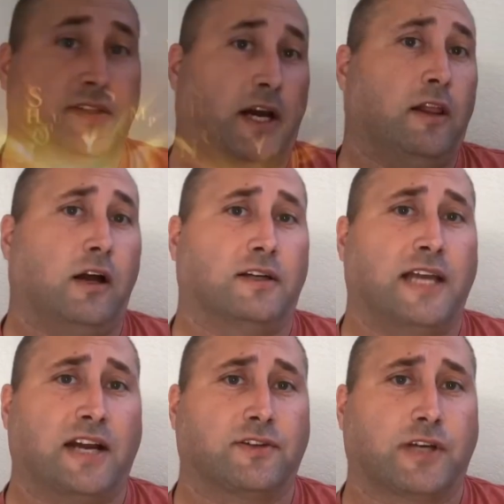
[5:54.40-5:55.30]
Dialogue
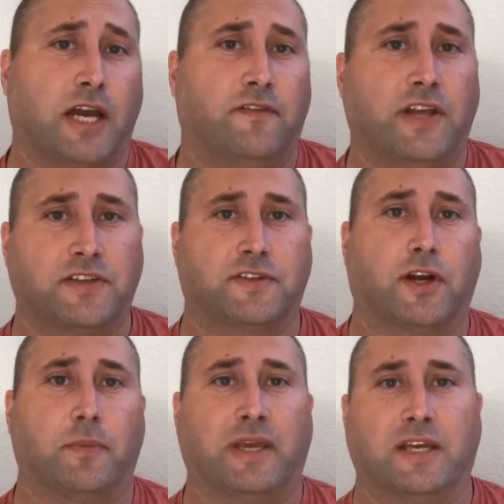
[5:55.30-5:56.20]
tags are kind of
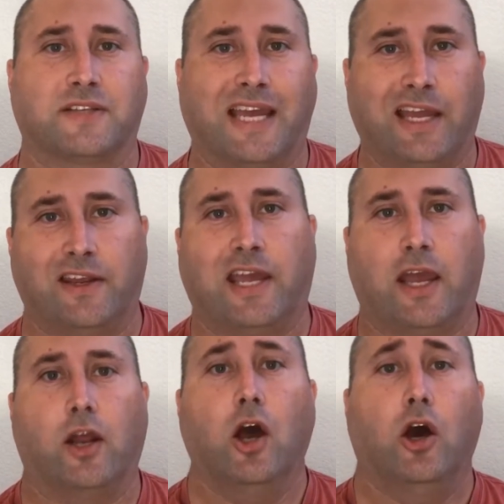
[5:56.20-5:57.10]
necessary because they
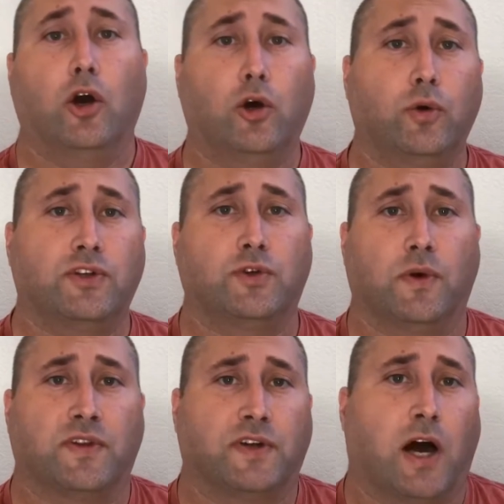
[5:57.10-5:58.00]
indicate who is
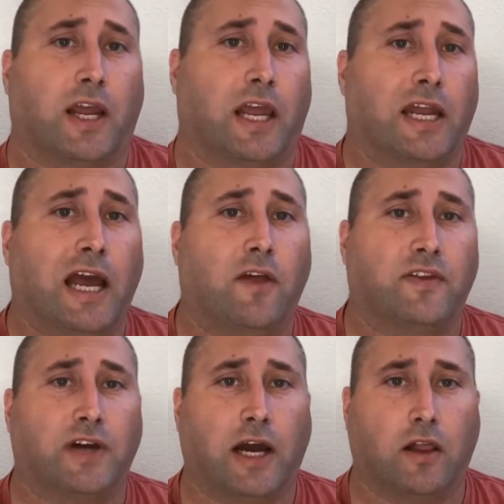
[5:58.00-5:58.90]
doing the talking and how the
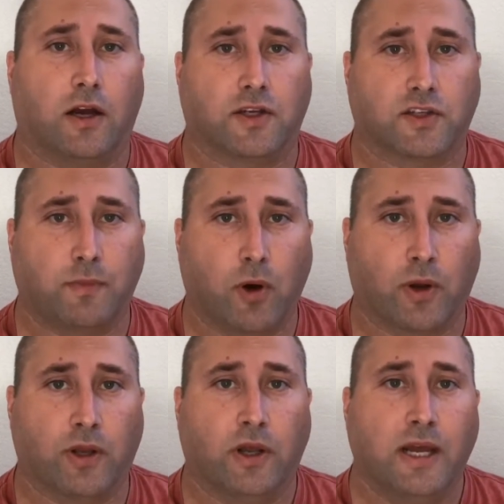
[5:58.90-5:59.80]
dialogue is spoken.